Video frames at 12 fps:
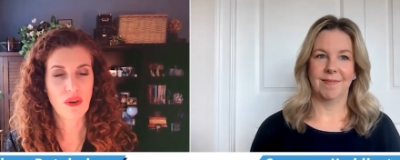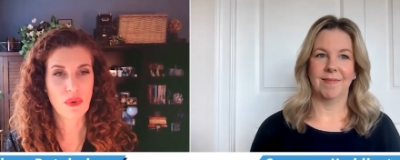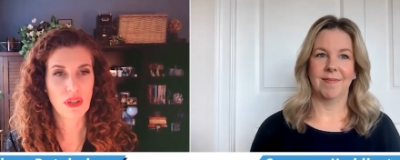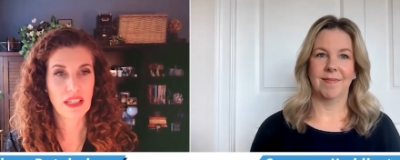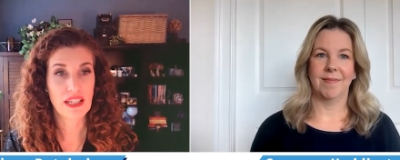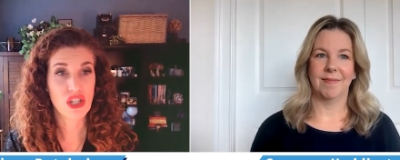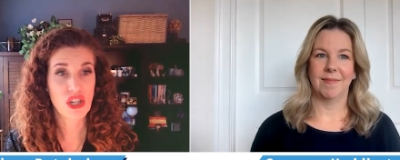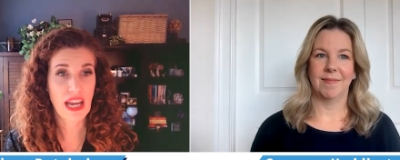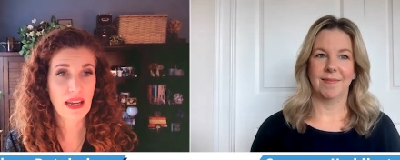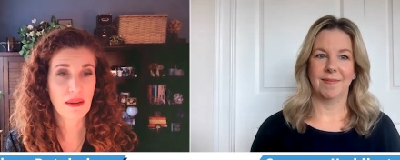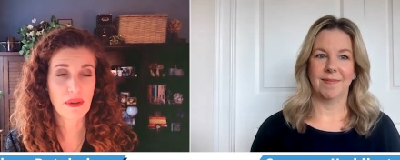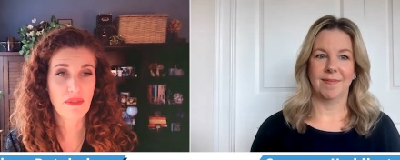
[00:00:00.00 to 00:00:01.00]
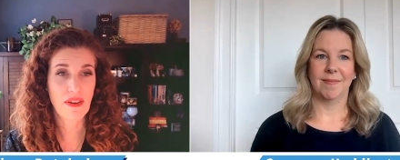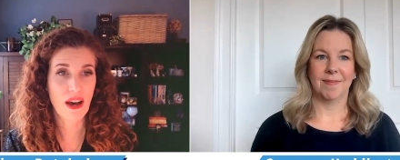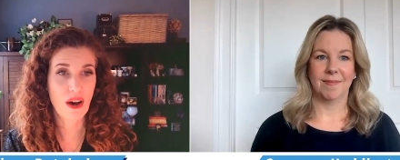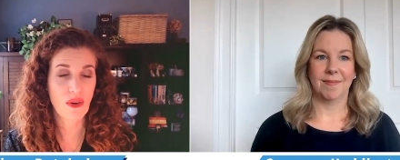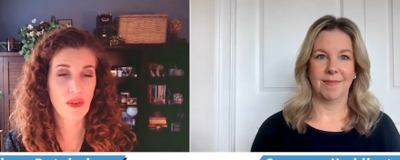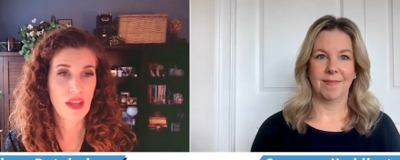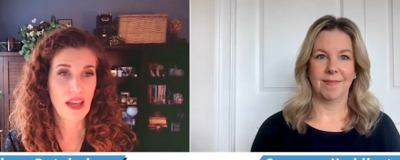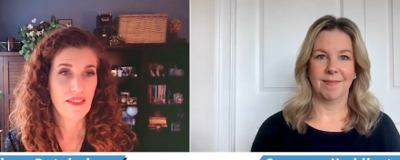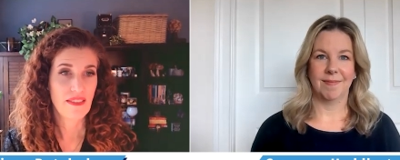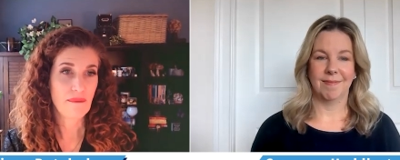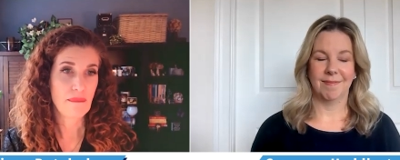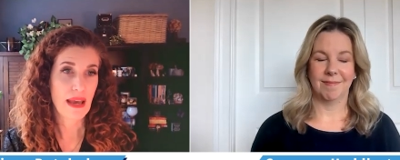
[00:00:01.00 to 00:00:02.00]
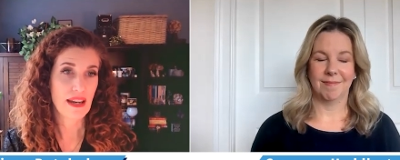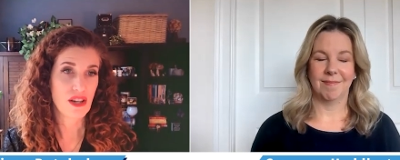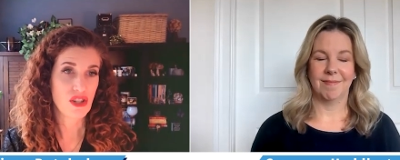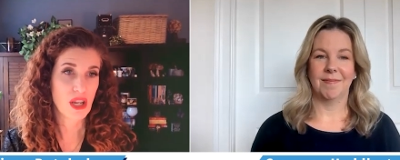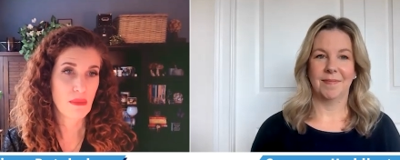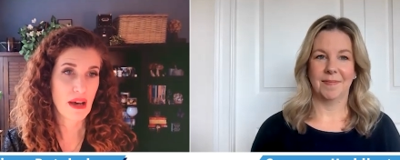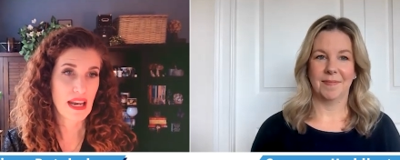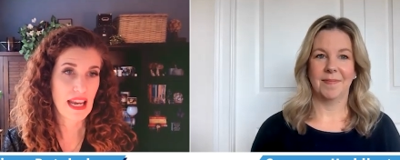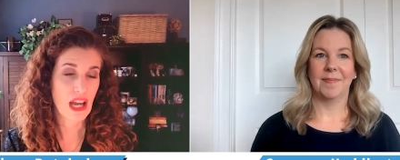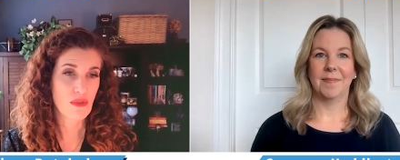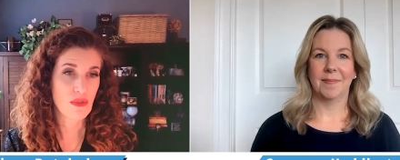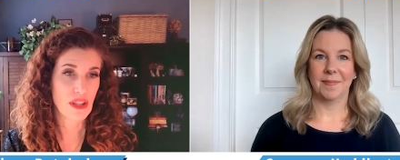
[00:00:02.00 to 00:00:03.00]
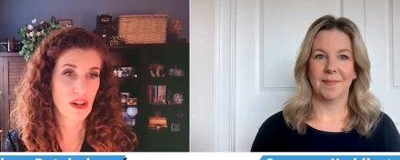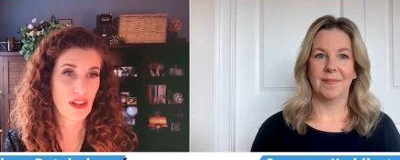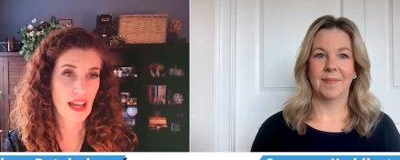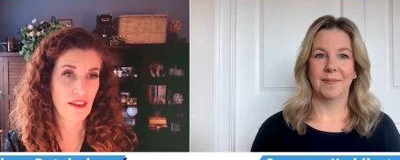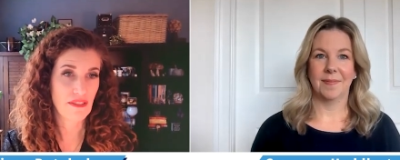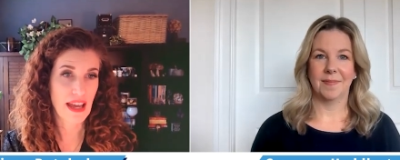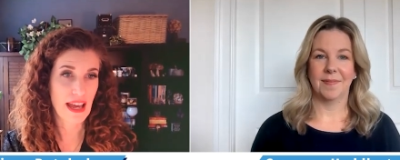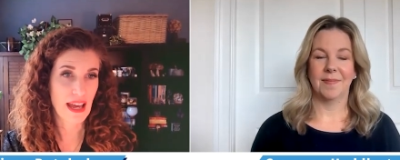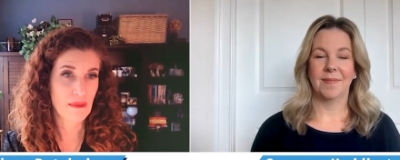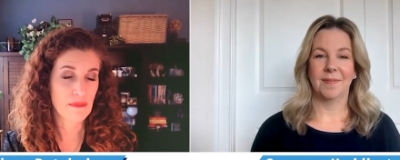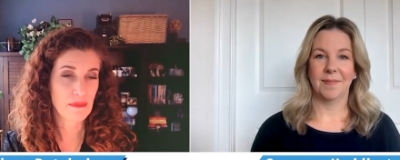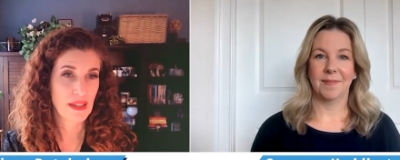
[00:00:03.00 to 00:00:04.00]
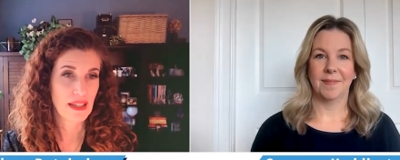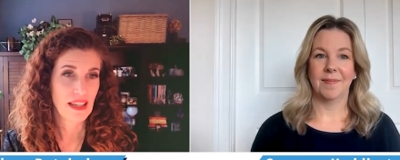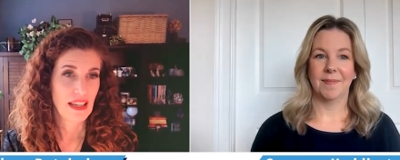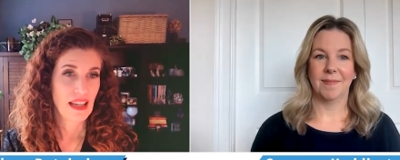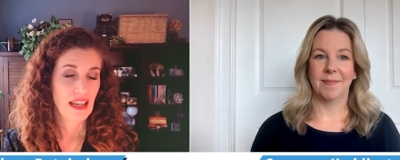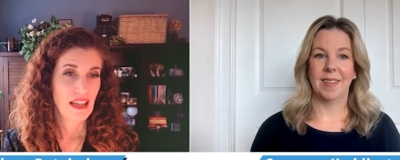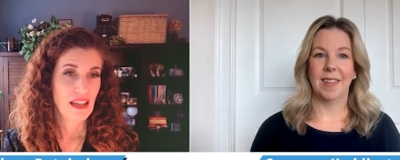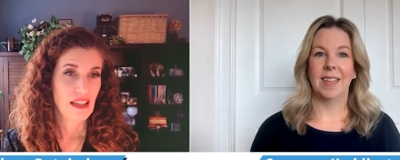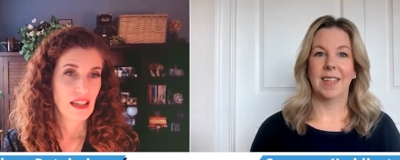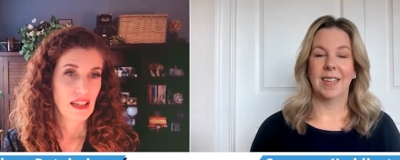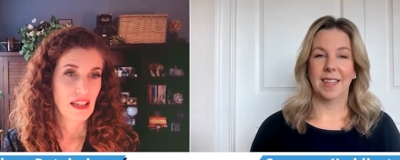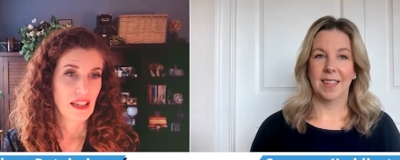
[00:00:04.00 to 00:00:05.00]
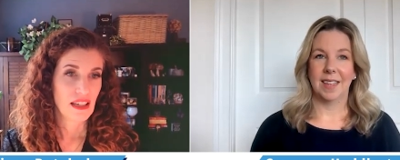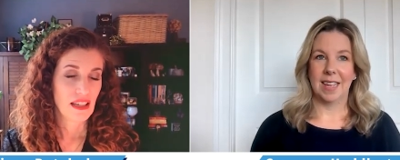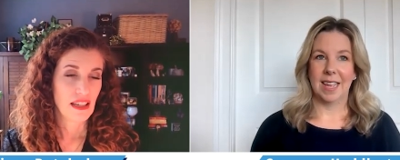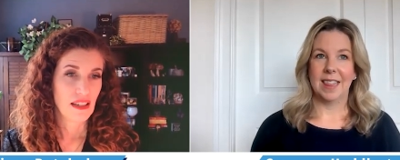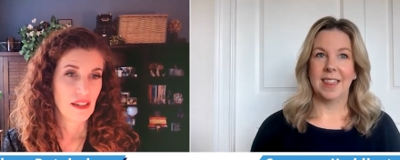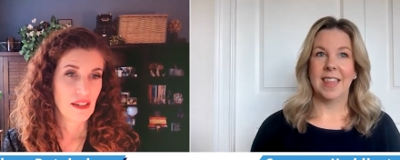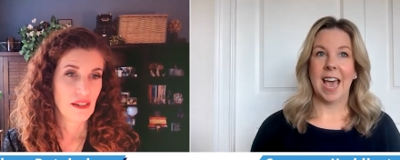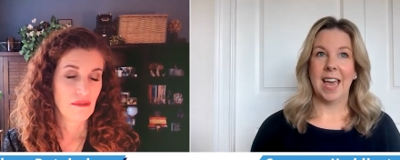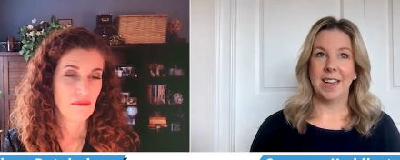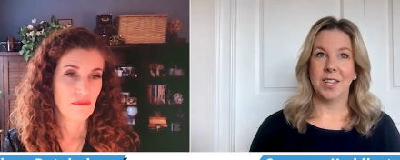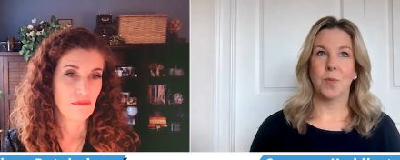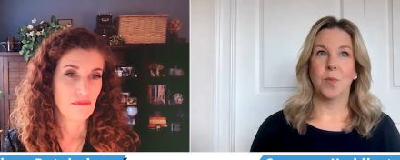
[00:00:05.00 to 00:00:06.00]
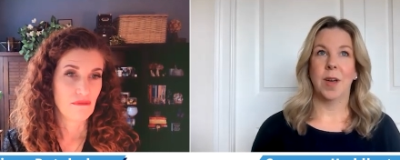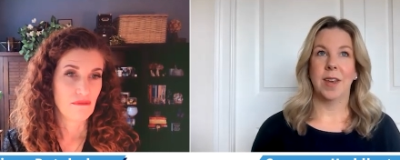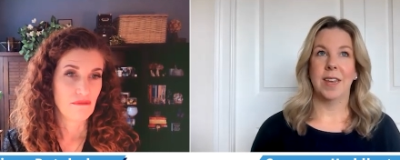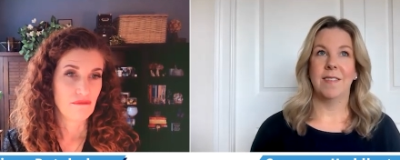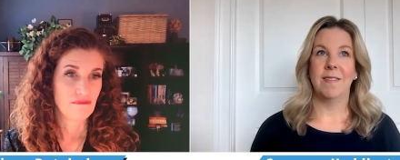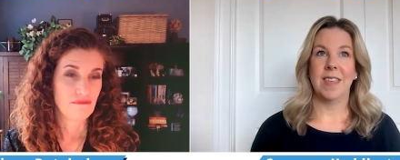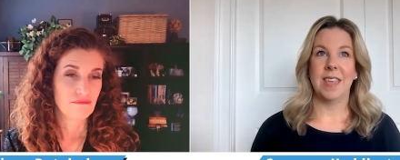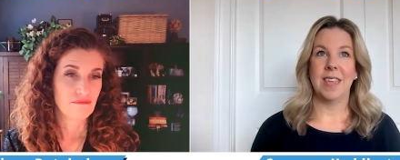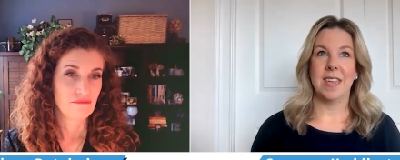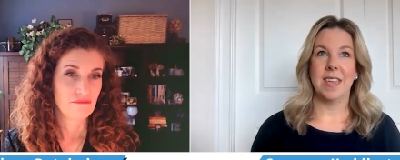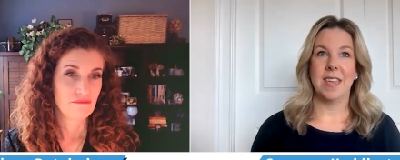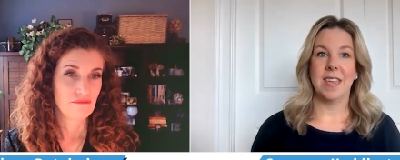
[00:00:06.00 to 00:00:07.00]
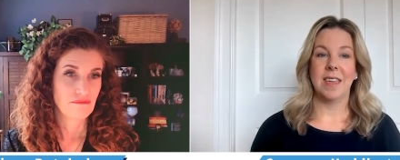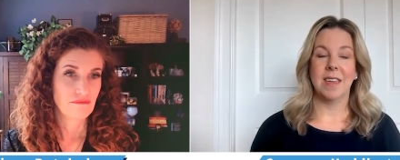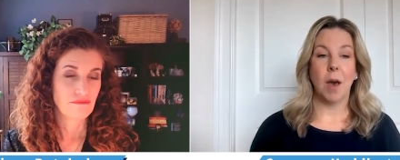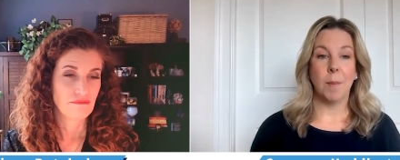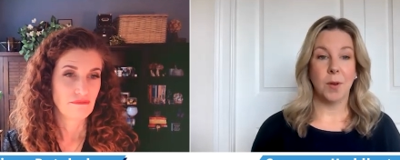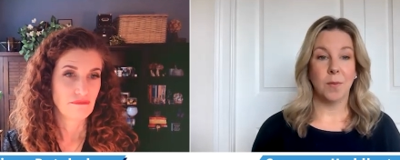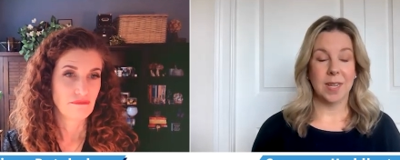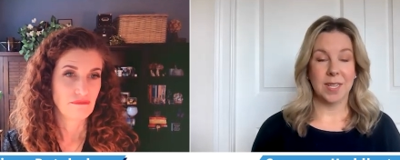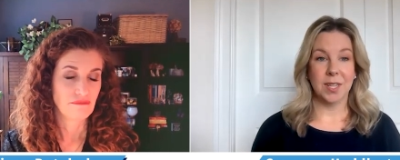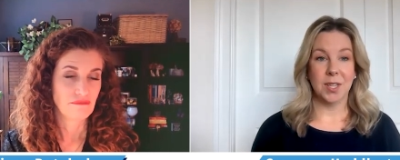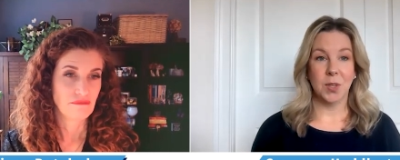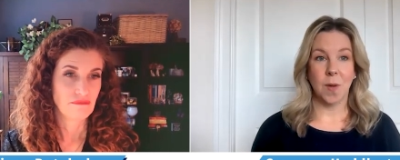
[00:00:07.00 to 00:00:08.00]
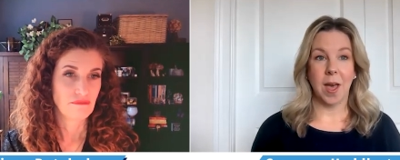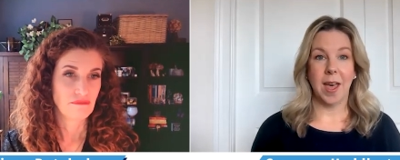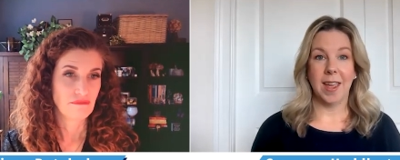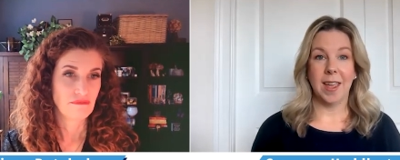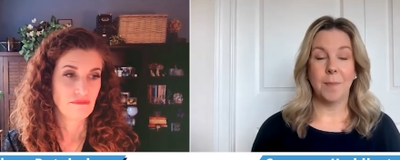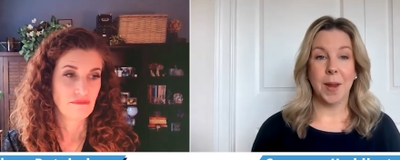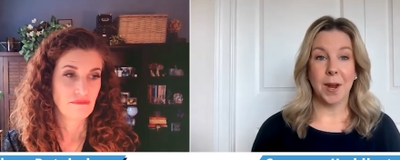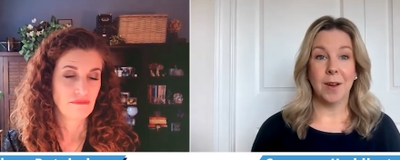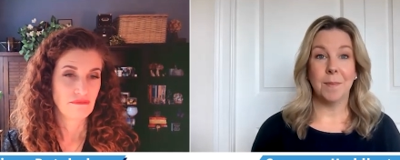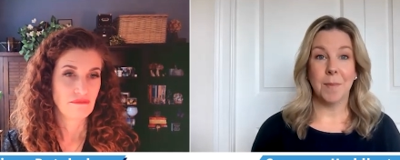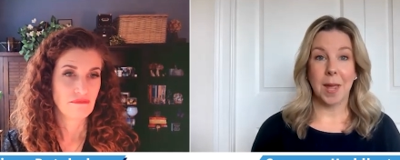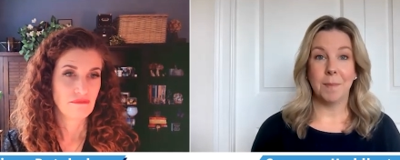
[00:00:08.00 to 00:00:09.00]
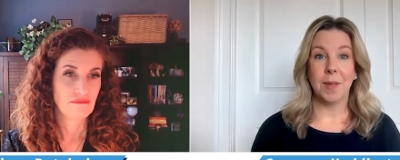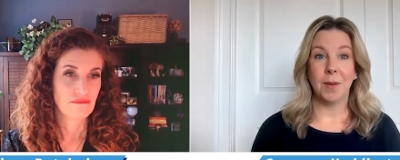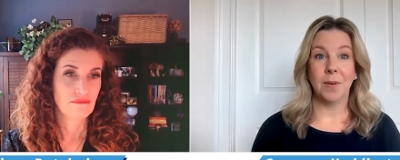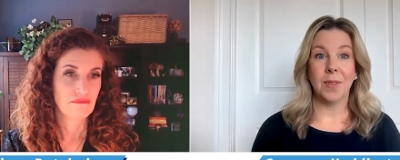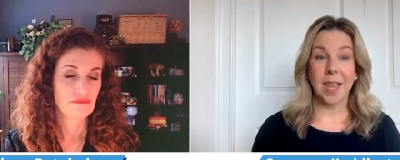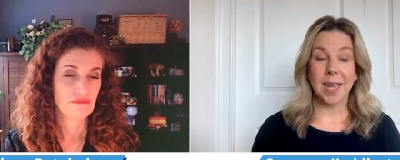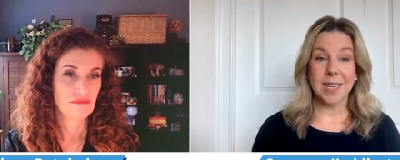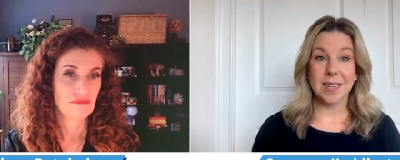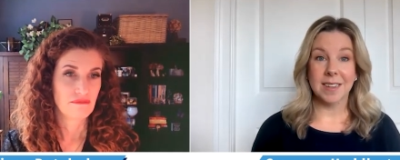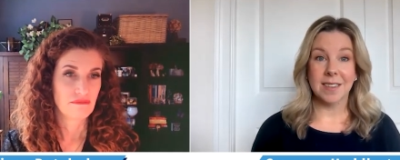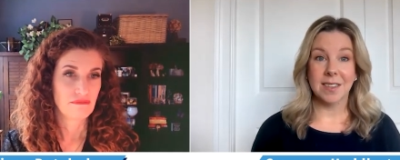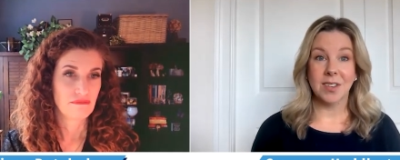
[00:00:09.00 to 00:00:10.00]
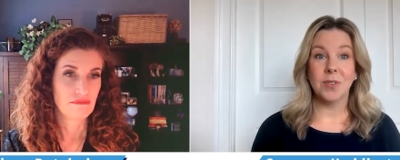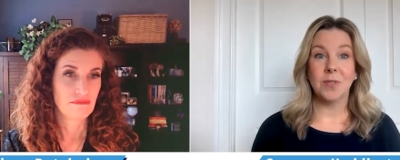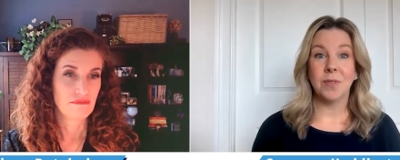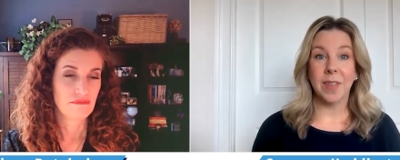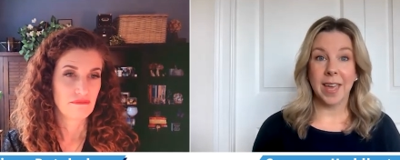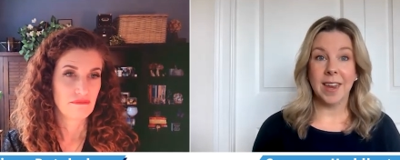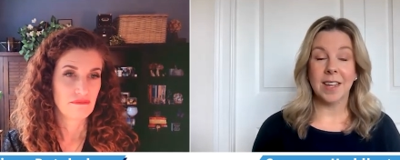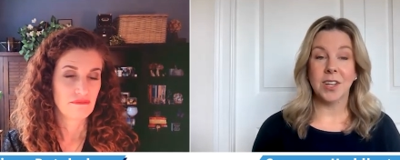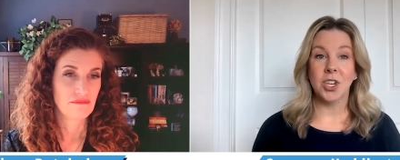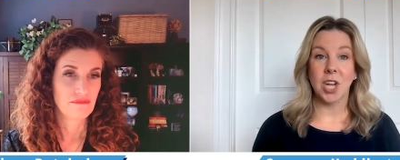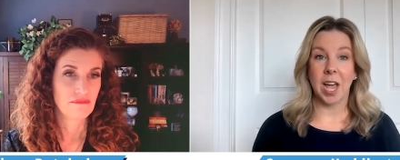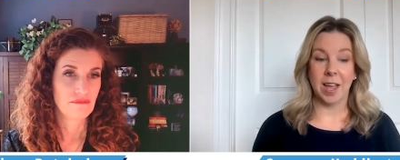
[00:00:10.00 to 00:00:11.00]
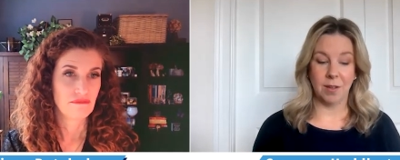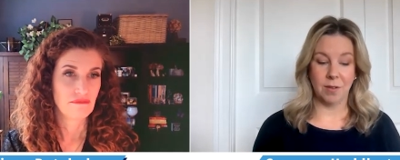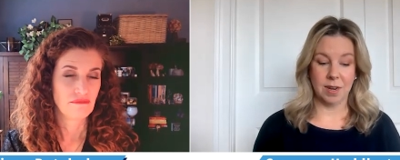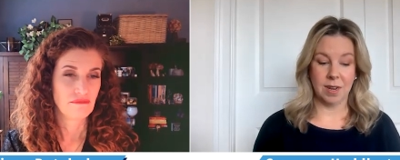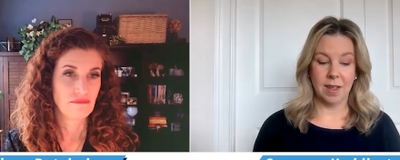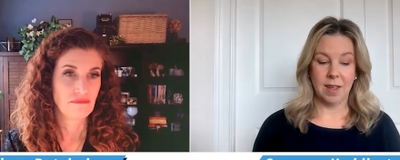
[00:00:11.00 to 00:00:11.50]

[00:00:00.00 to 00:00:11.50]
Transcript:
Speaker 1: you know, really ashamed of how they've managed their money over their lifetime?
Speaker 2: That is one of the common reasons why a parent might be reluctant to let a child